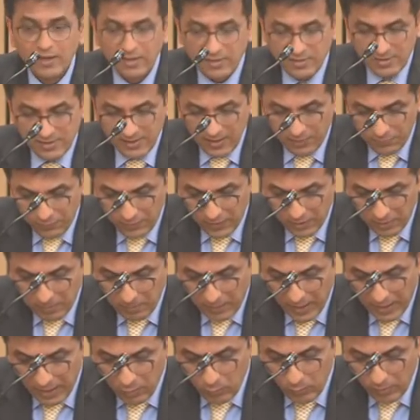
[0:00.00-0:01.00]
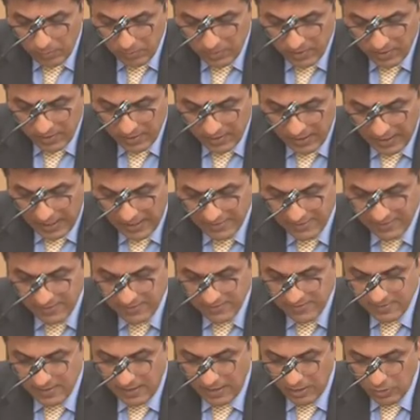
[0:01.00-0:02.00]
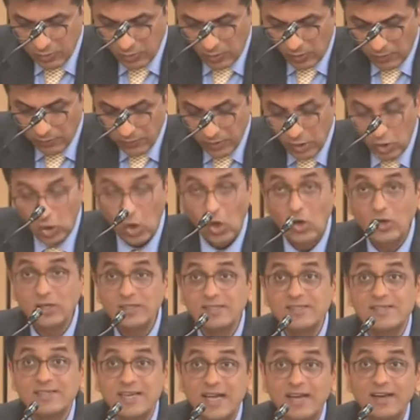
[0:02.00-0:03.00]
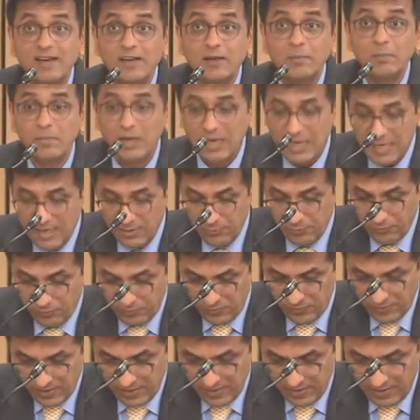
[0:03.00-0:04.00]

suffered by women as a result of a long standing belief